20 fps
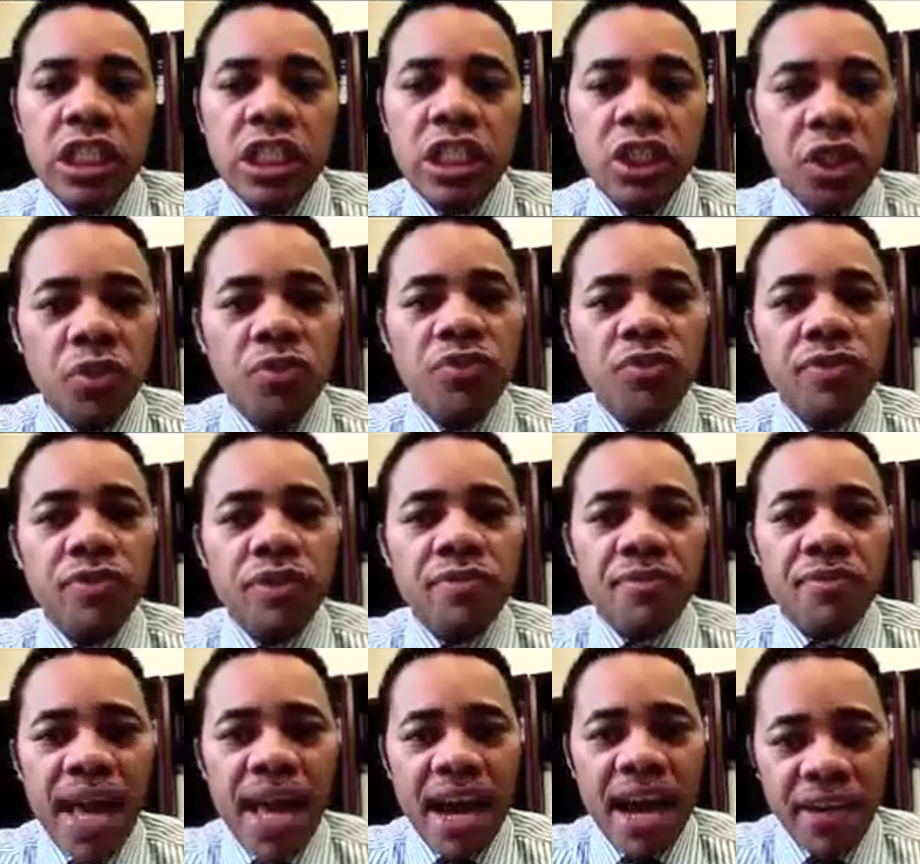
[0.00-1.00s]
you can do
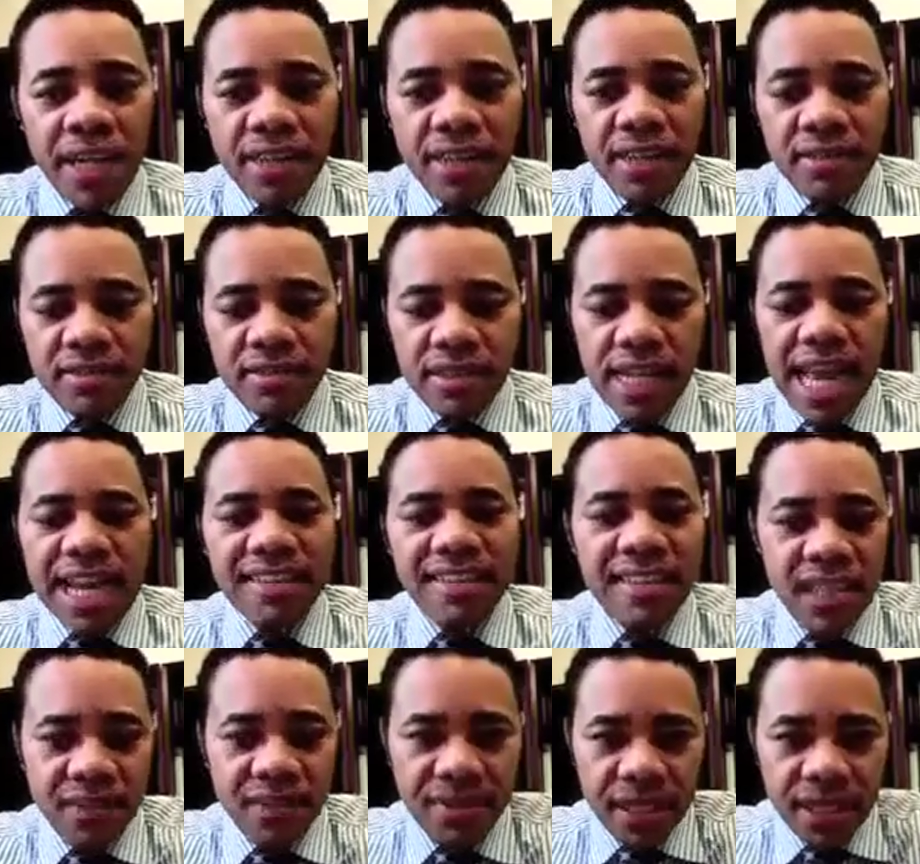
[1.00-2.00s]
various
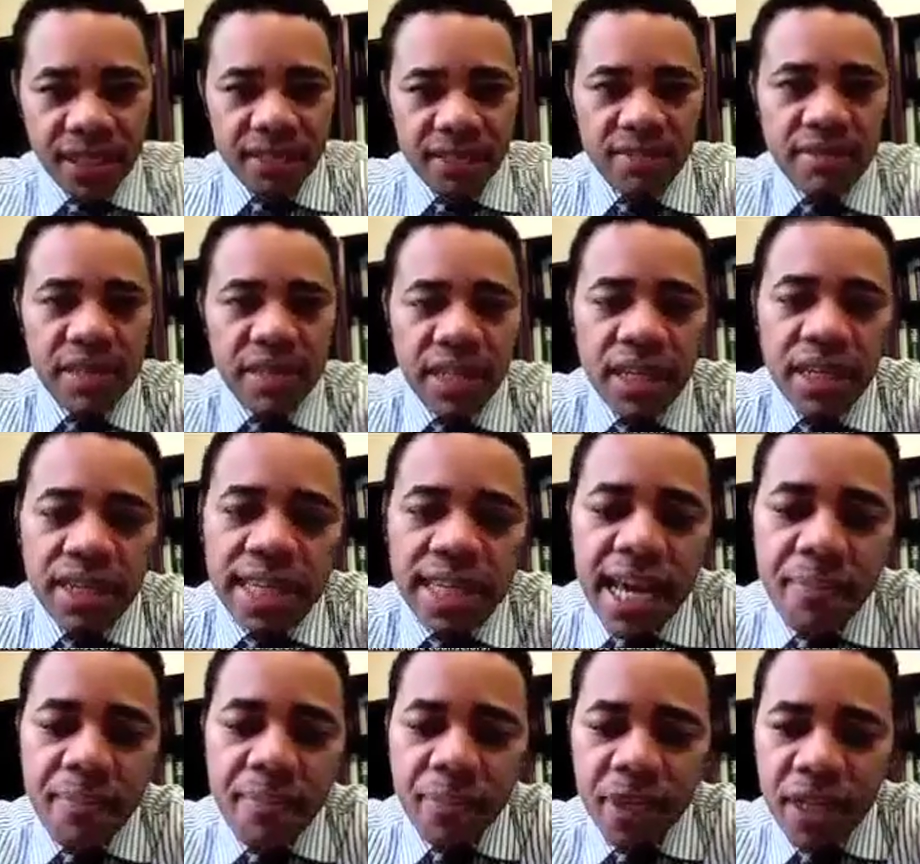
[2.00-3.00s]
activities that
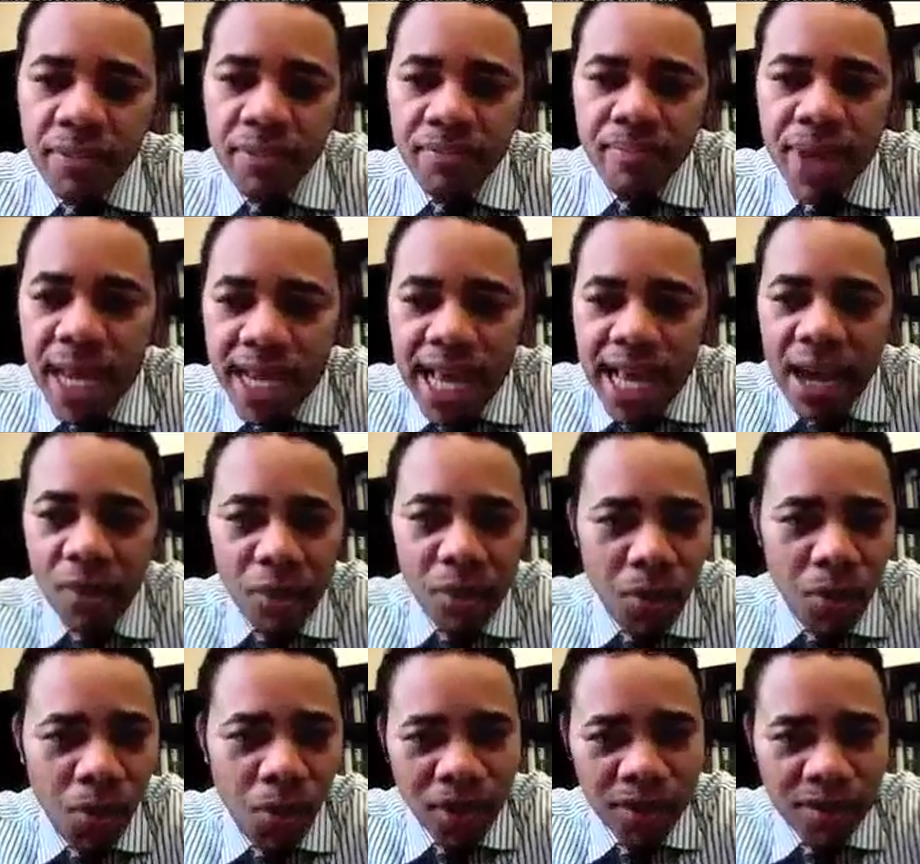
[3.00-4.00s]
make alcohol
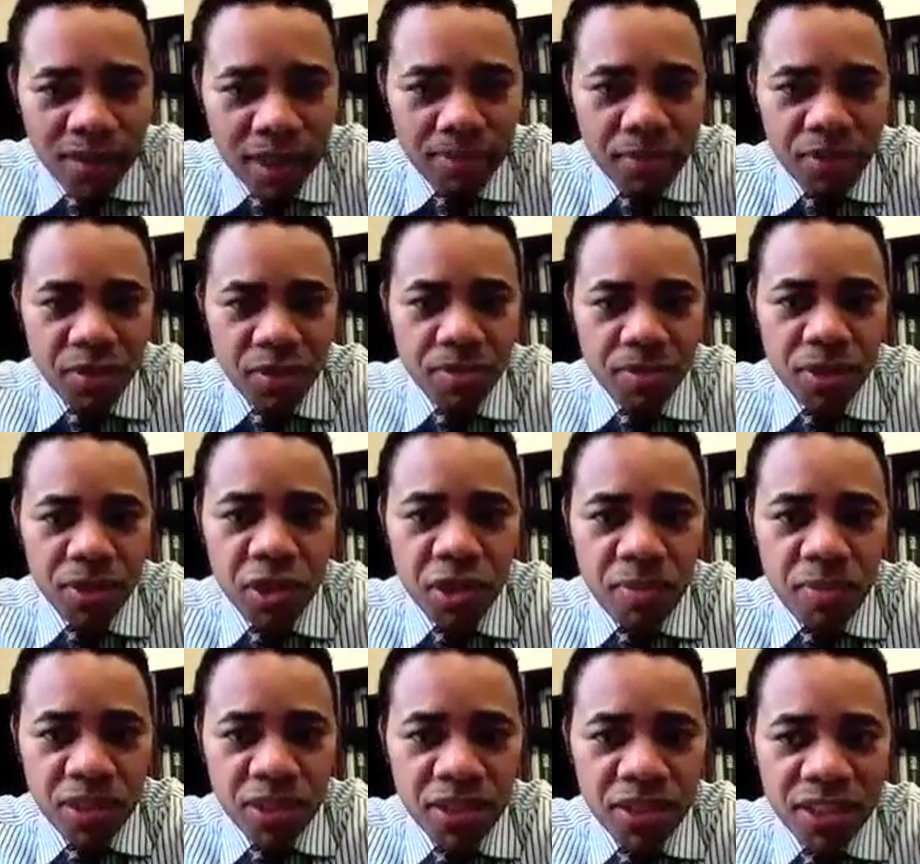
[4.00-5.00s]
and substance abuse
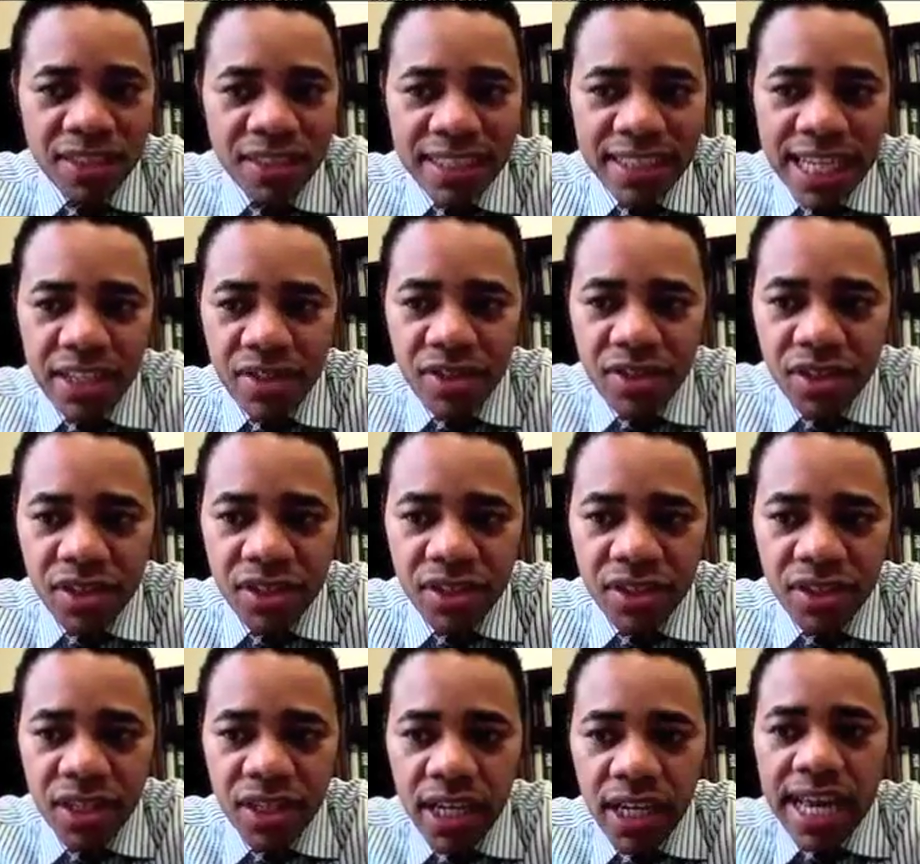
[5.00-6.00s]

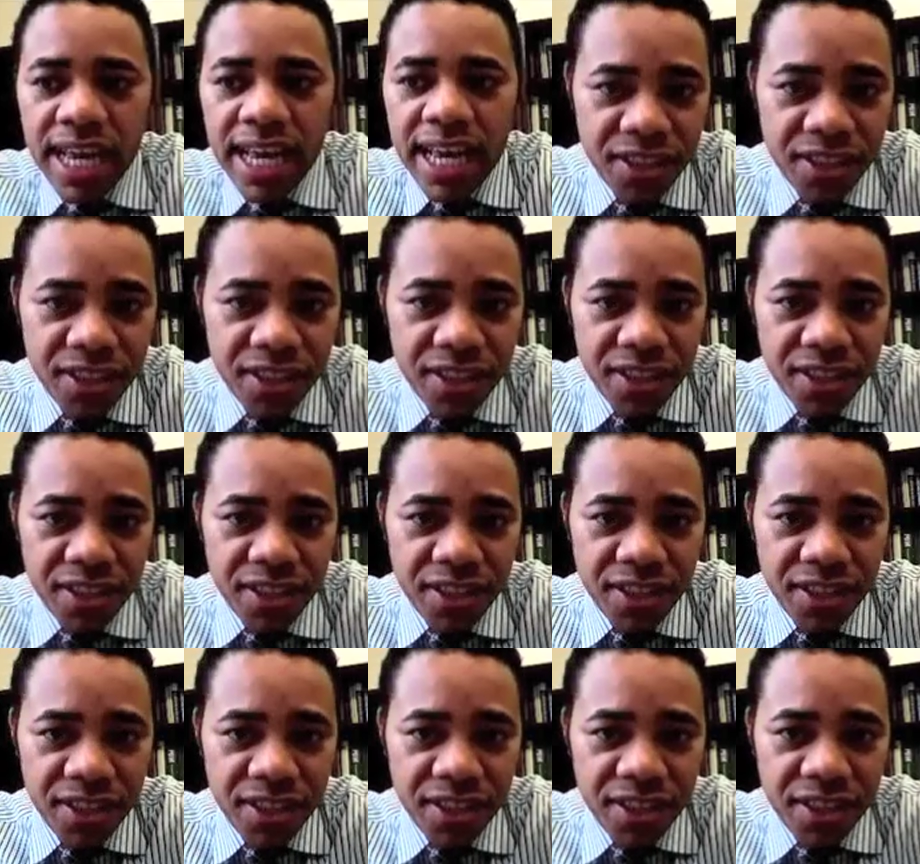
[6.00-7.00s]
specialization a
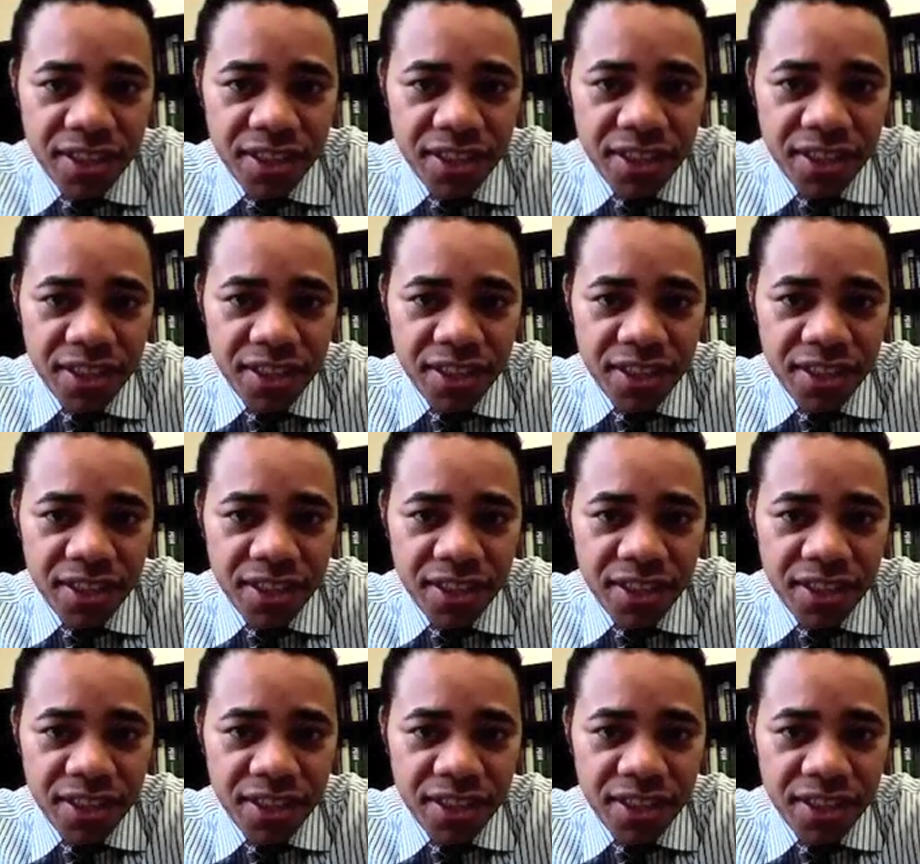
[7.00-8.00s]
really
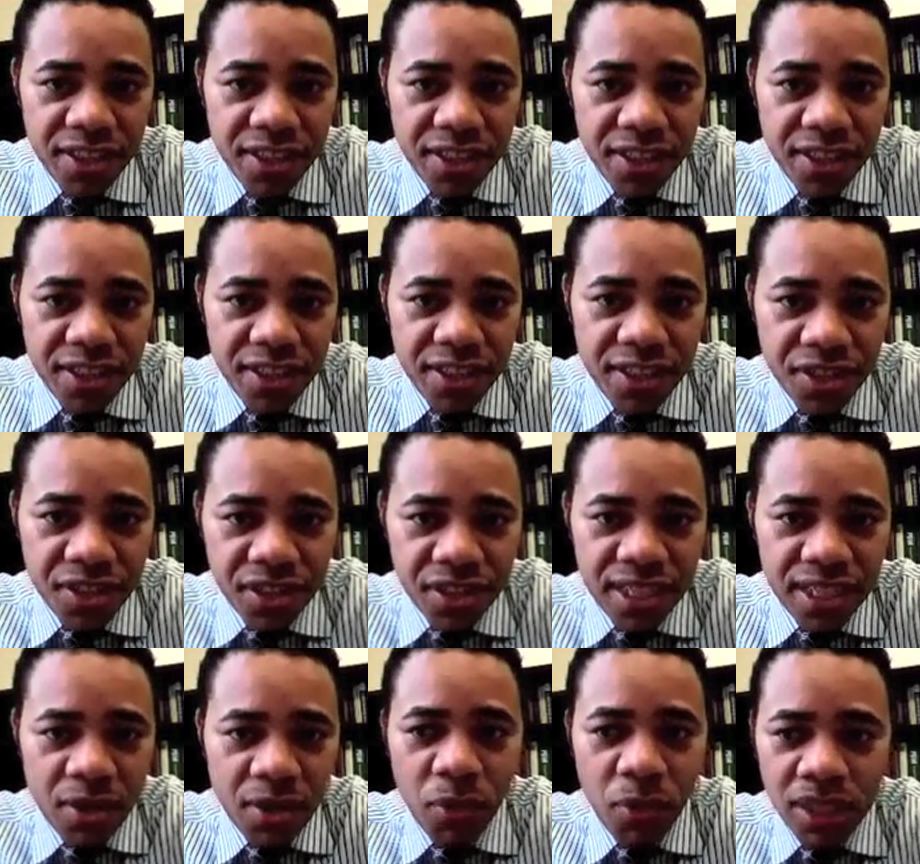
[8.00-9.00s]
true and fun specialization
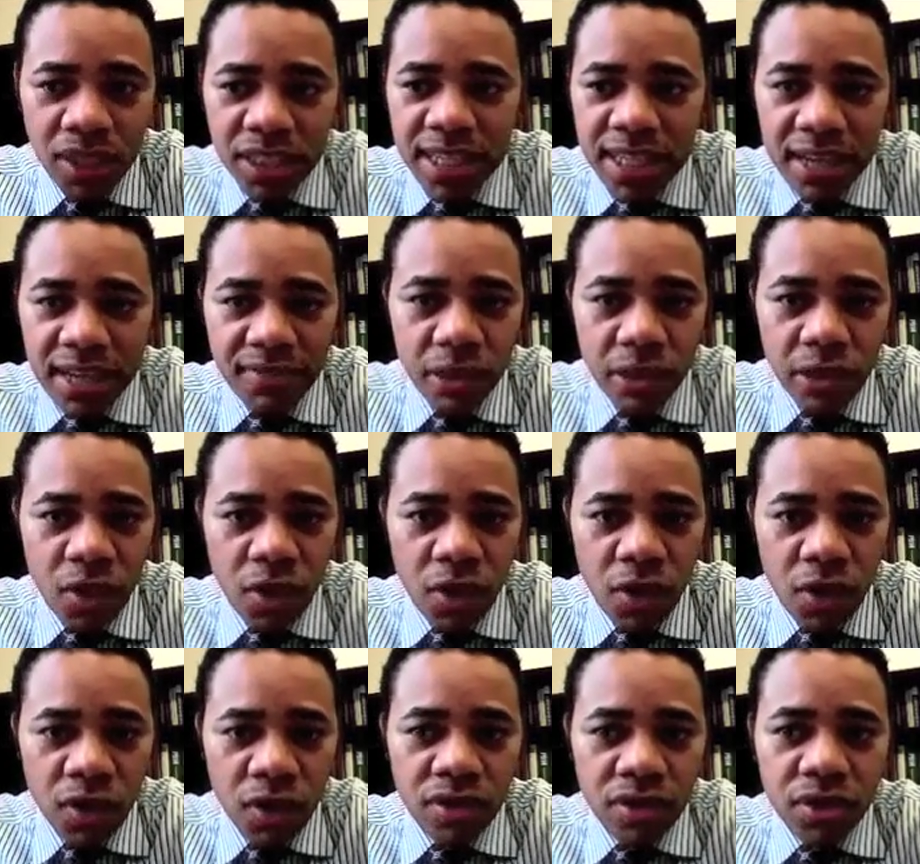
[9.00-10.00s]
that one can have a
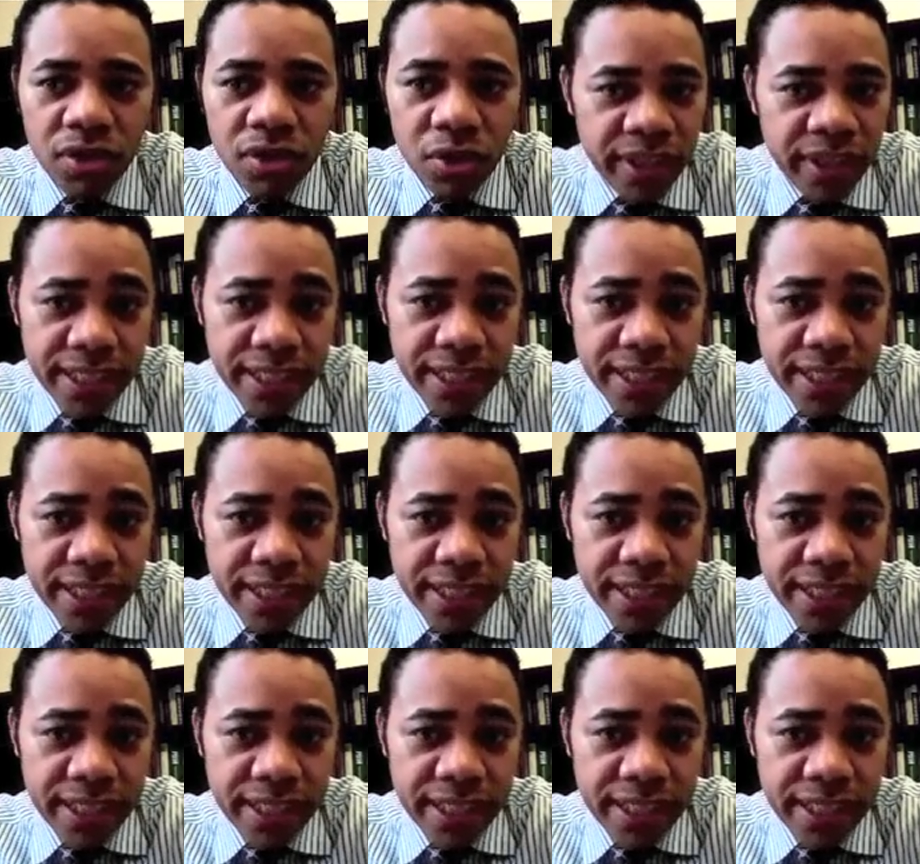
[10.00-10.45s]
long career in.